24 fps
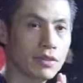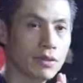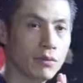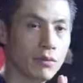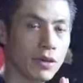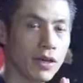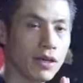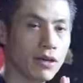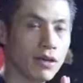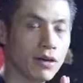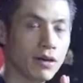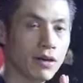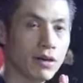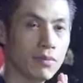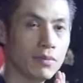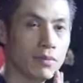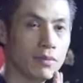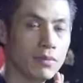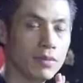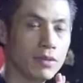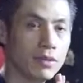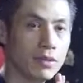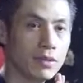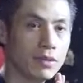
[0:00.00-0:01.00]
is your wing
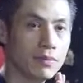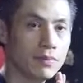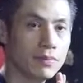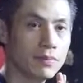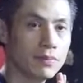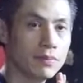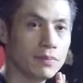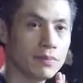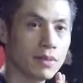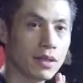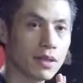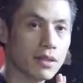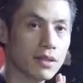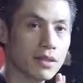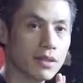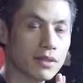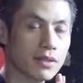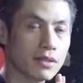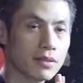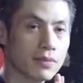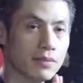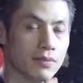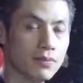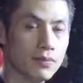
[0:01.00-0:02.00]
arm, like
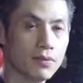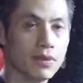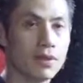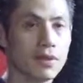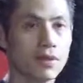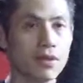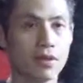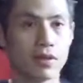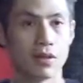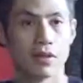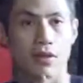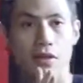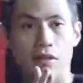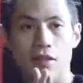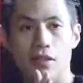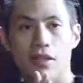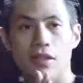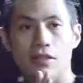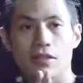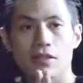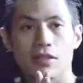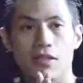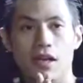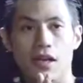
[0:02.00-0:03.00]
this. On the
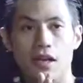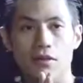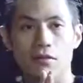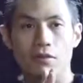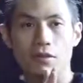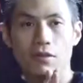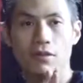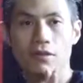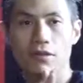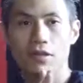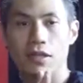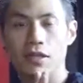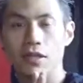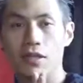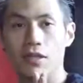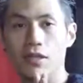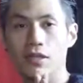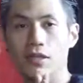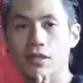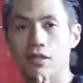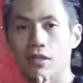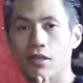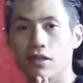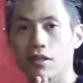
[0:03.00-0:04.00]
other side, it will look like
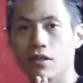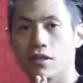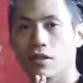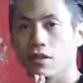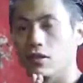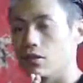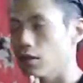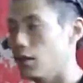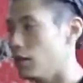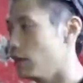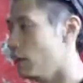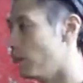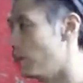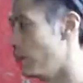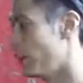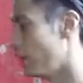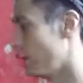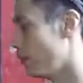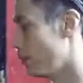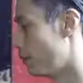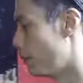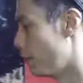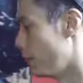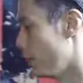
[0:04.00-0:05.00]
this. So on
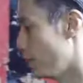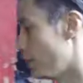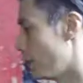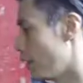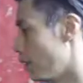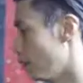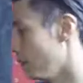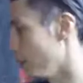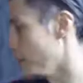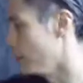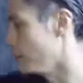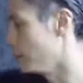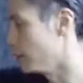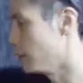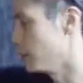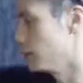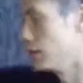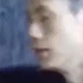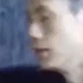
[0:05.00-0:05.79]
the wooden dummy,